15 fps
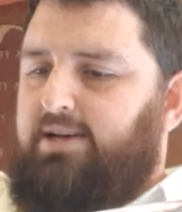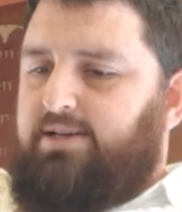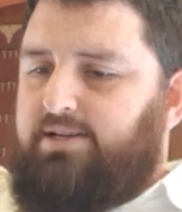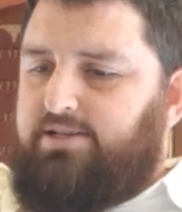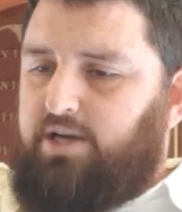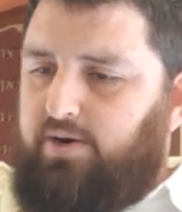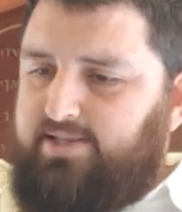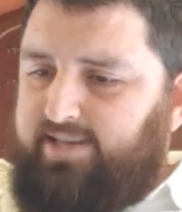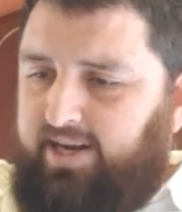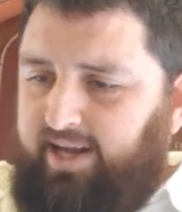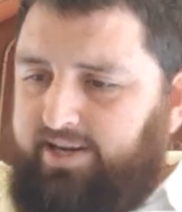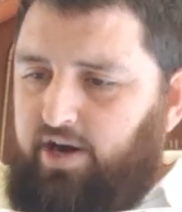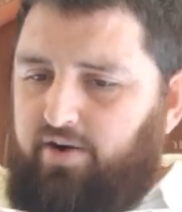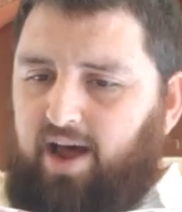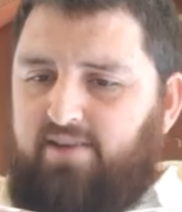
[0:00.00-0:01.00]
So Atana
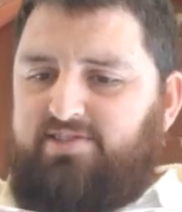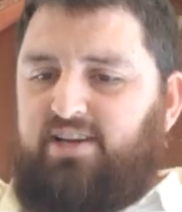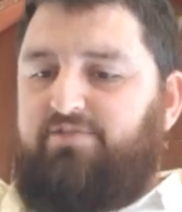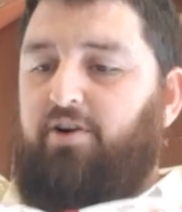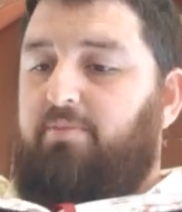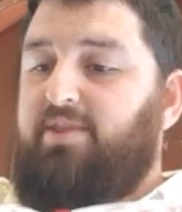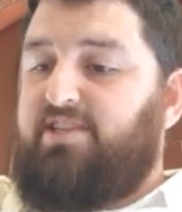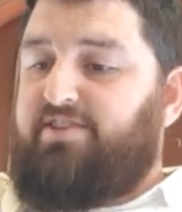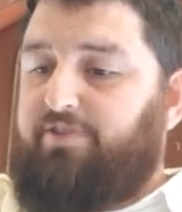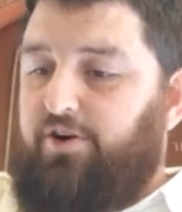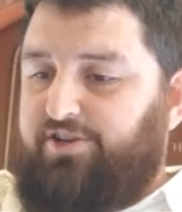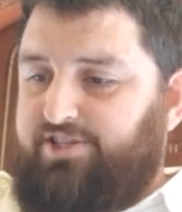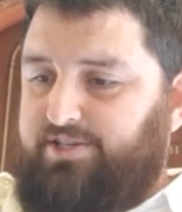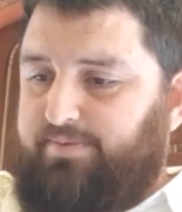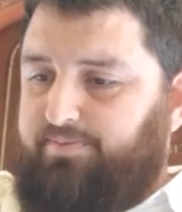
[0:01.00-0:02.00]
derives it from this
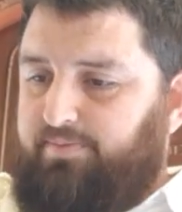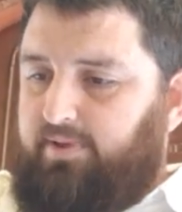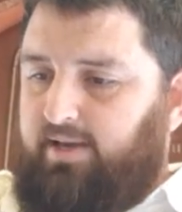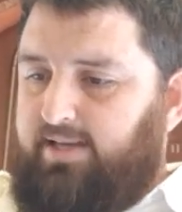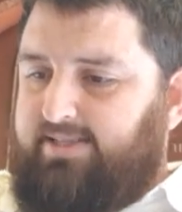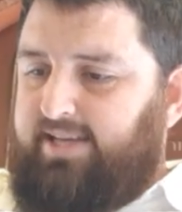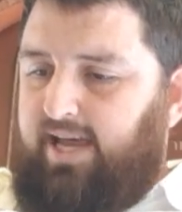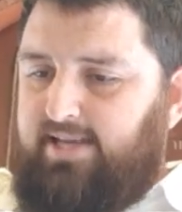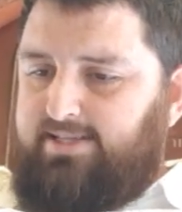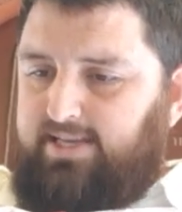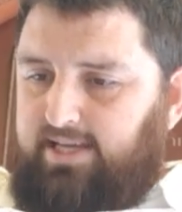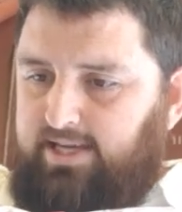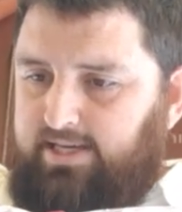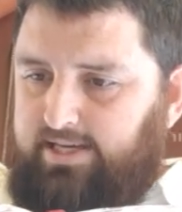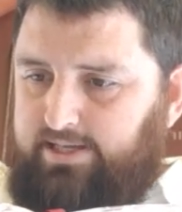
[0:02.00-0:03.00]
verse. It says
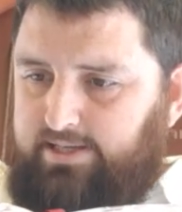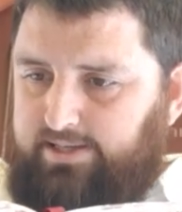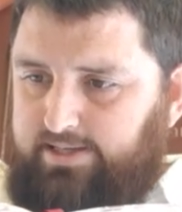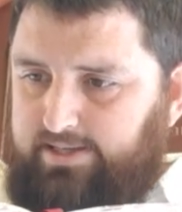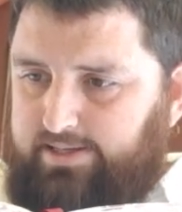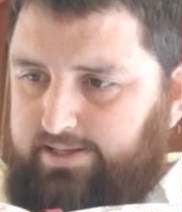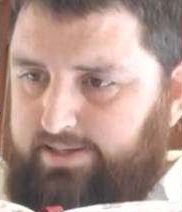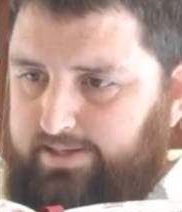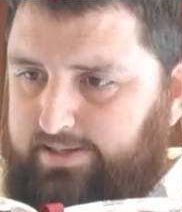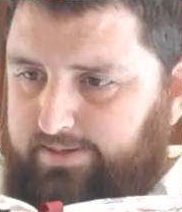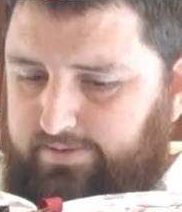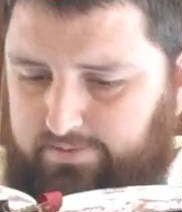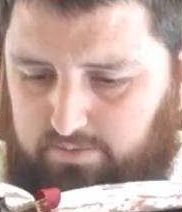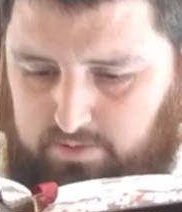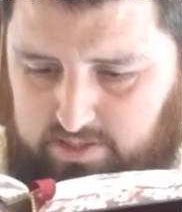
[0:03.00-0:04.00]

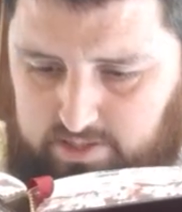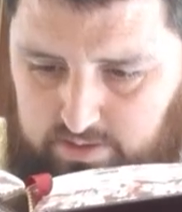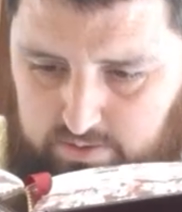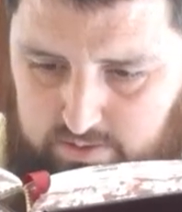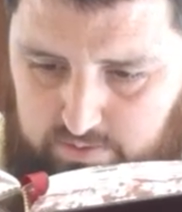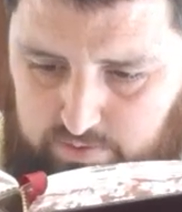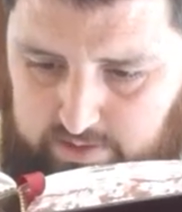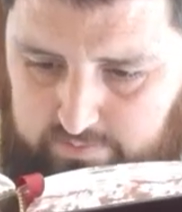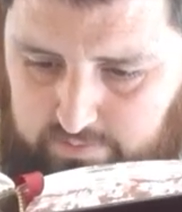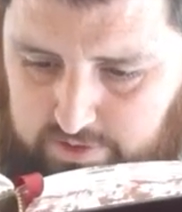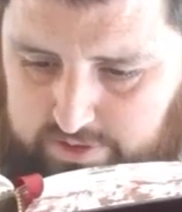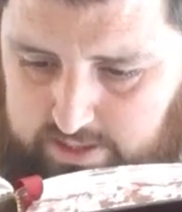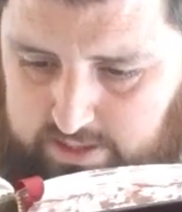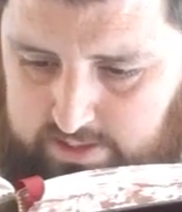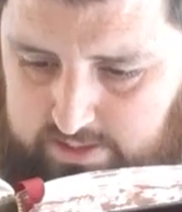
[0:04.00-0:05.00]
in, let me show you what the
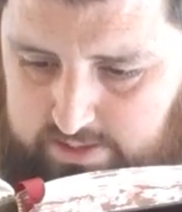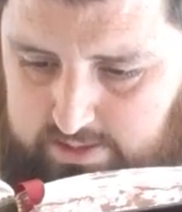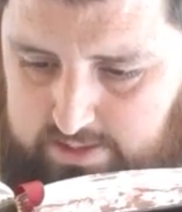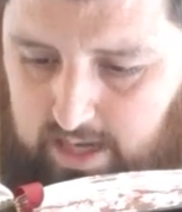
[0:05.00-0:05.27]
verse is